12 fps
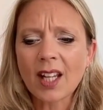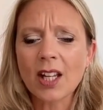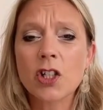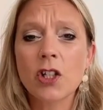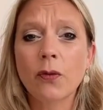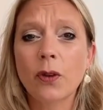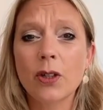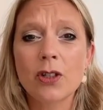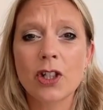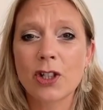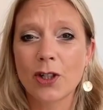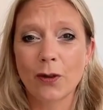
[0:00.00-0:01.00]
to your
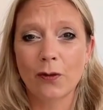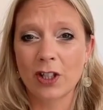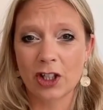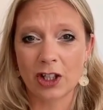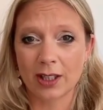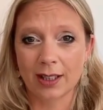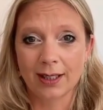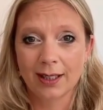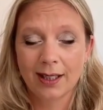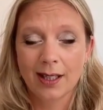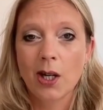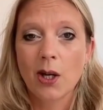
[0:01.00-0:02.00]
future, to your vision.
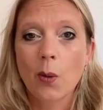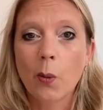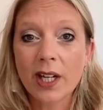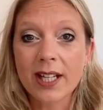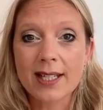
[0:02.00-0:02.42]
What